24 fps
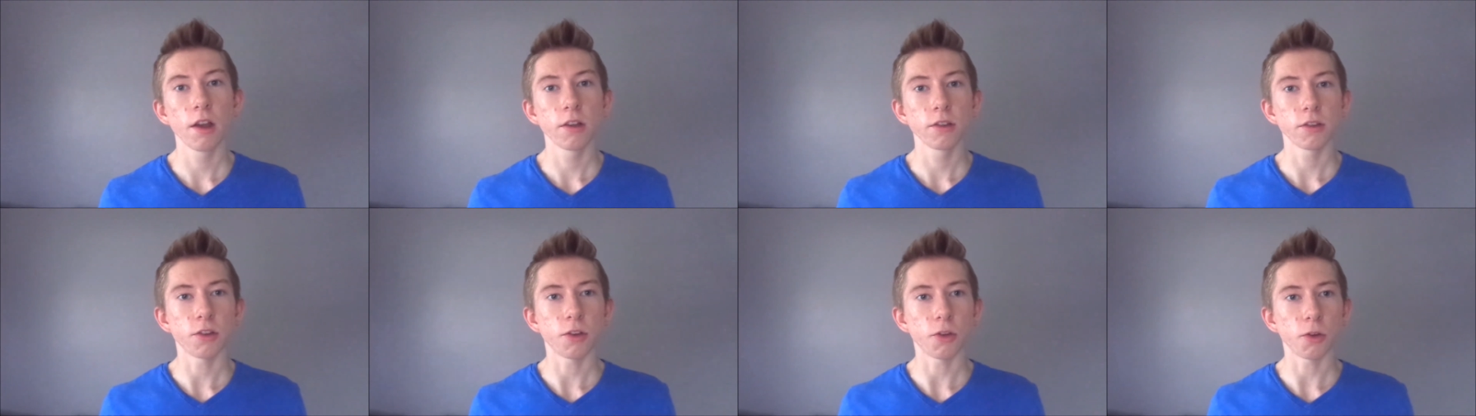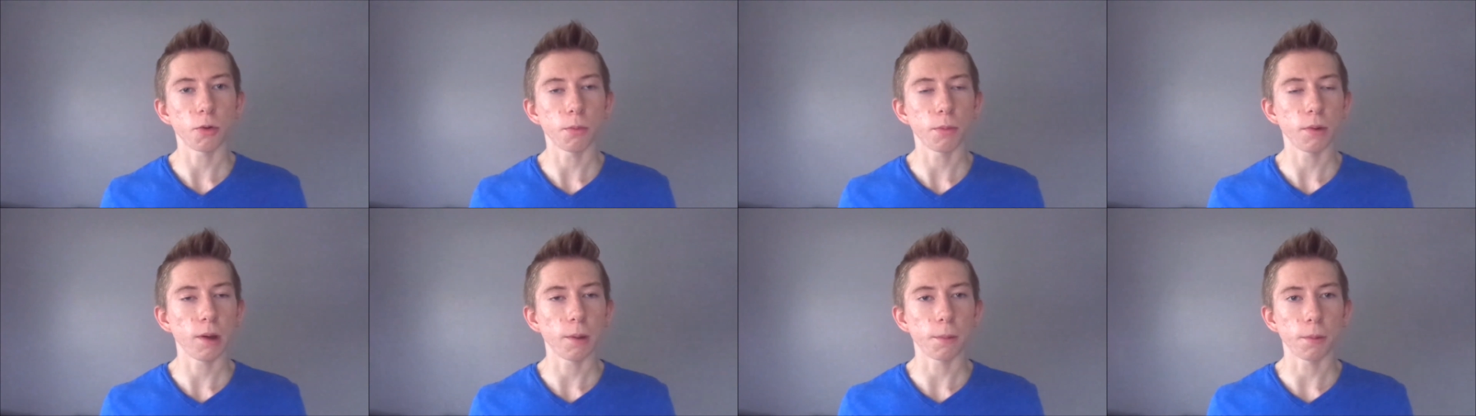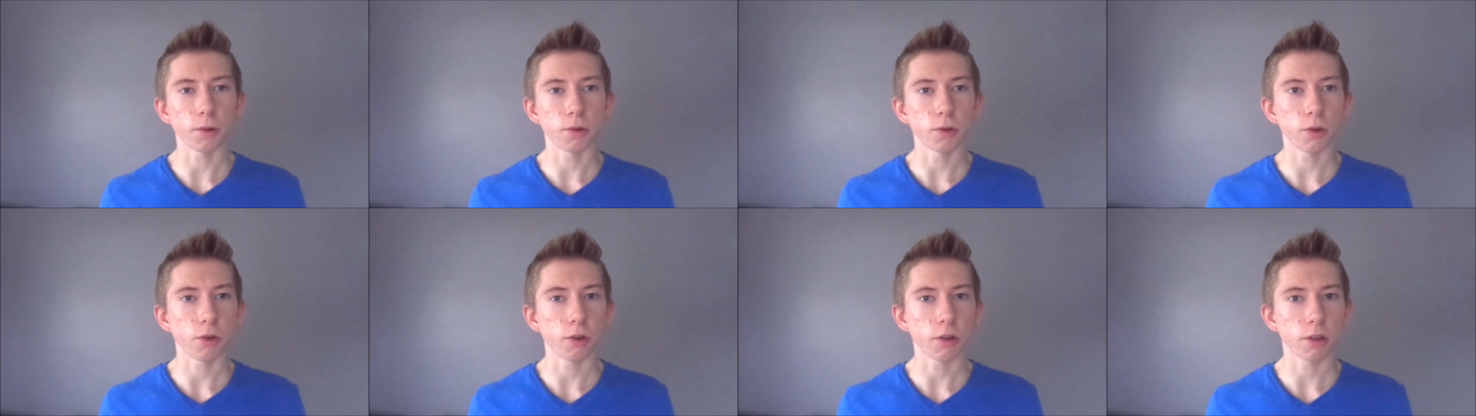to be able
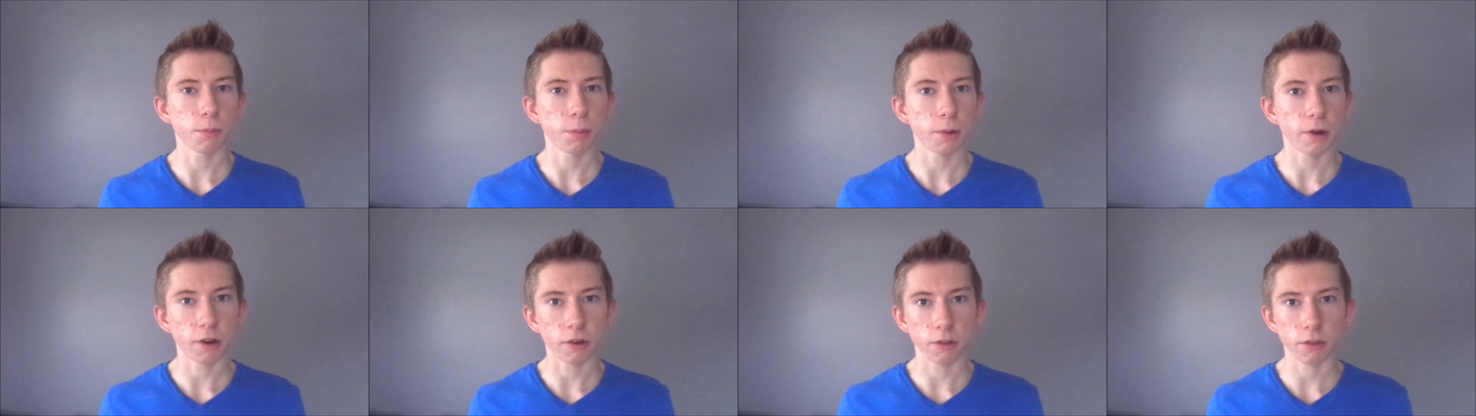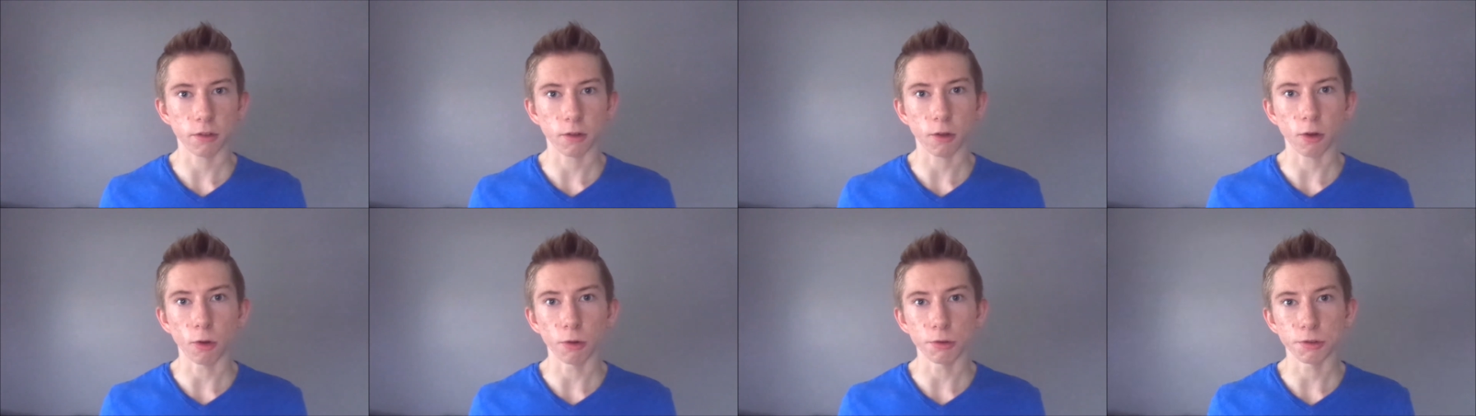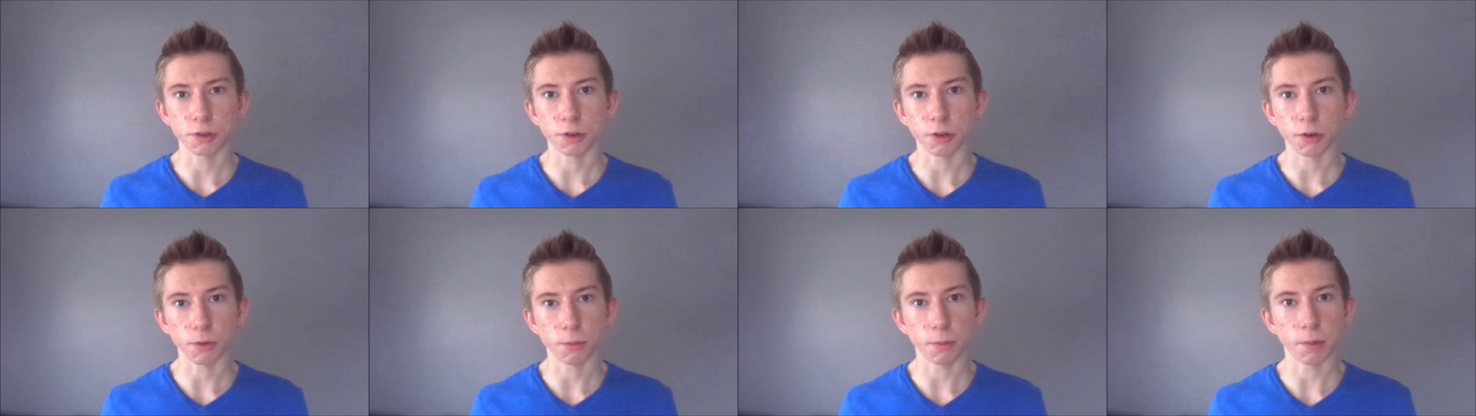to experience the
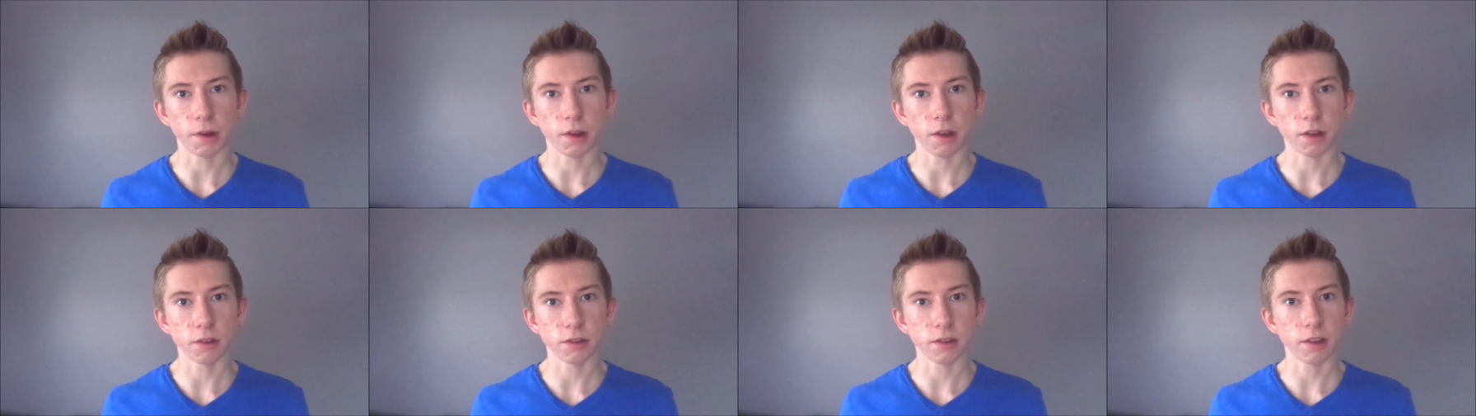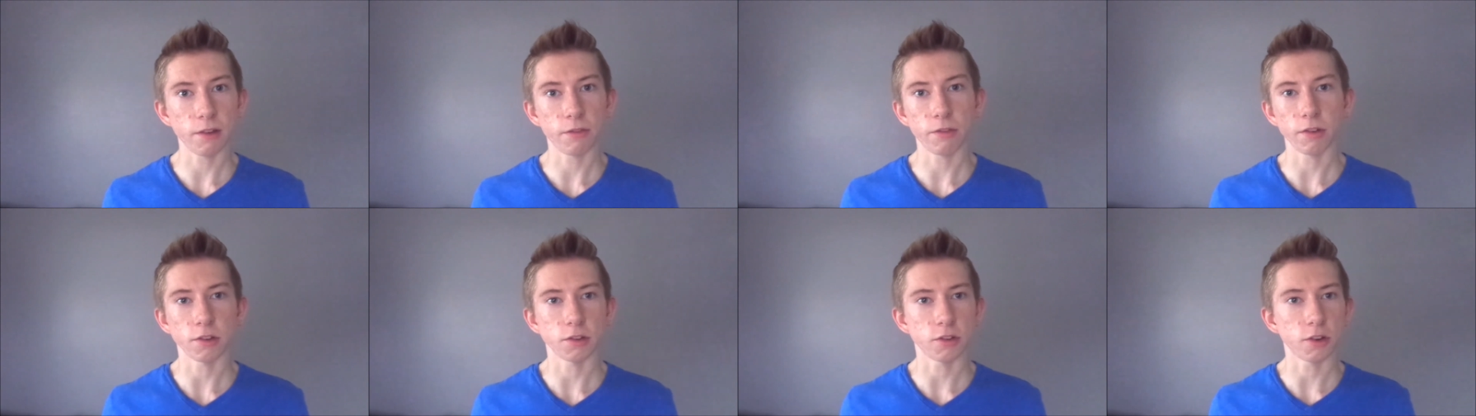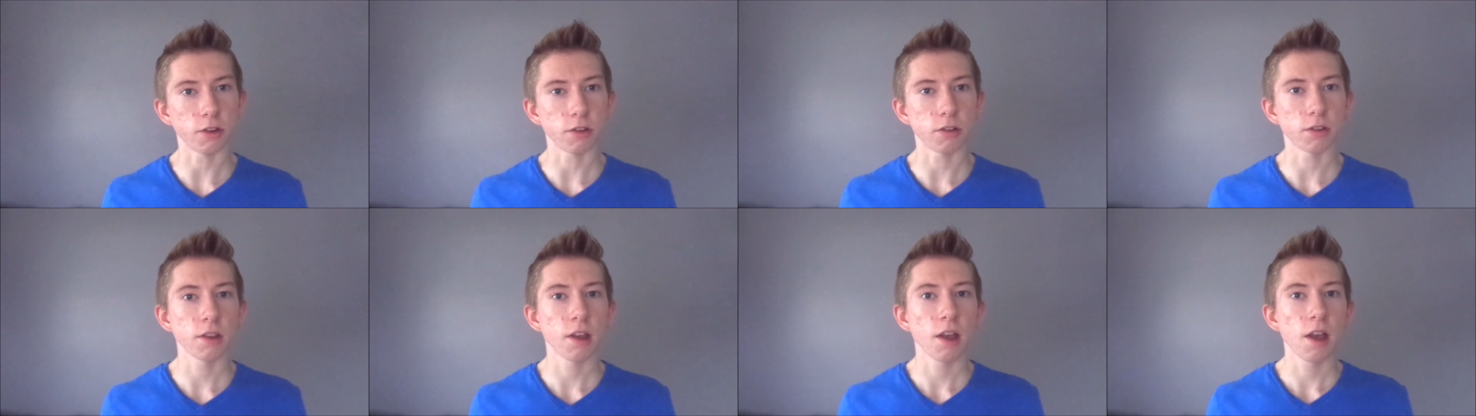culture, because even
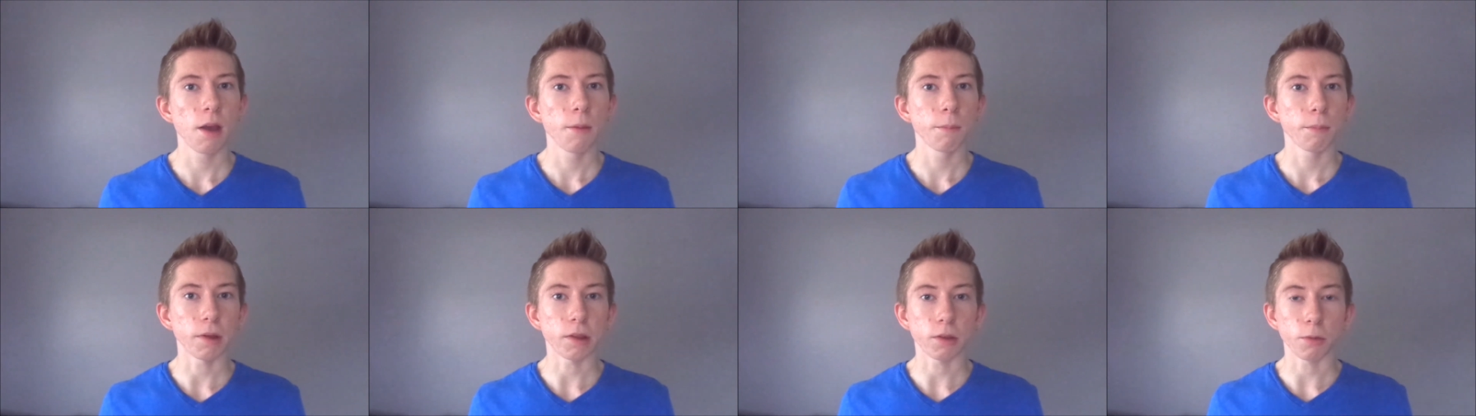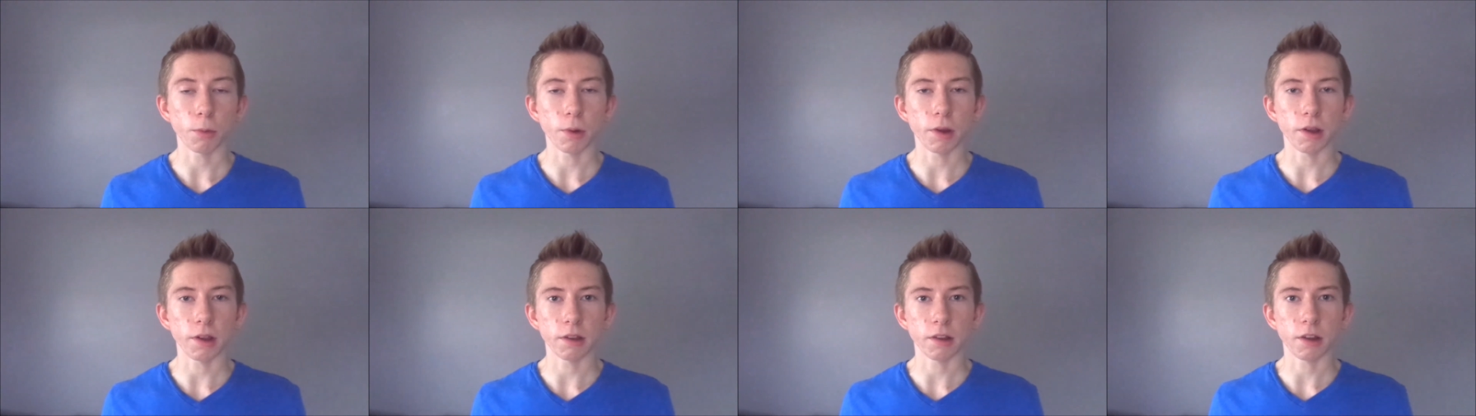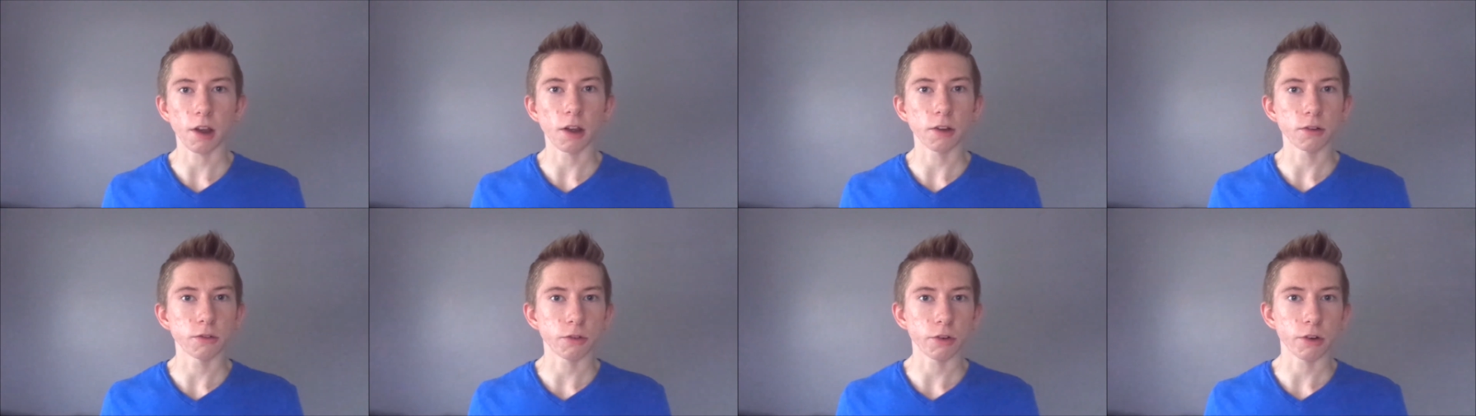just between
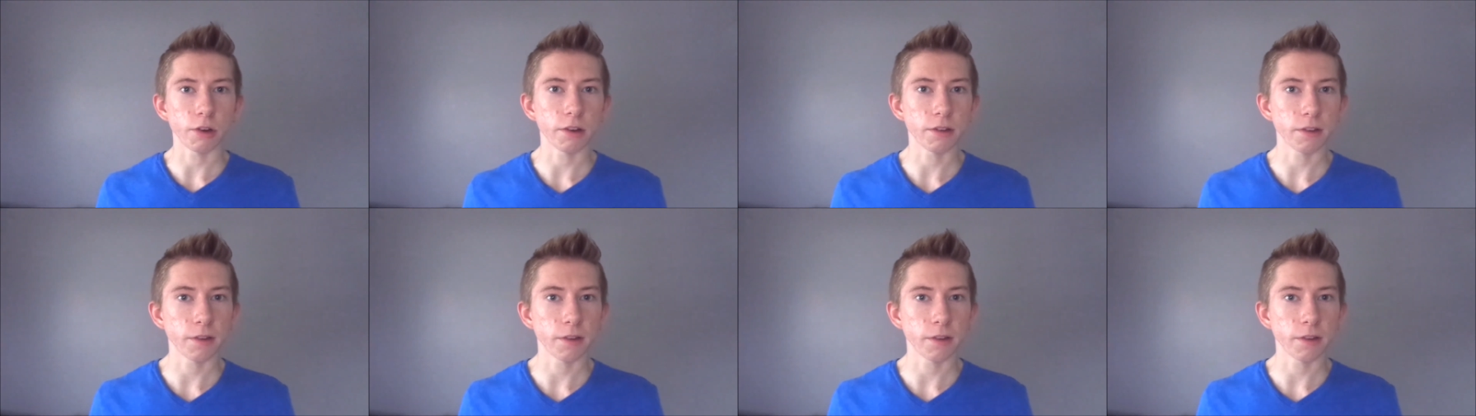countries,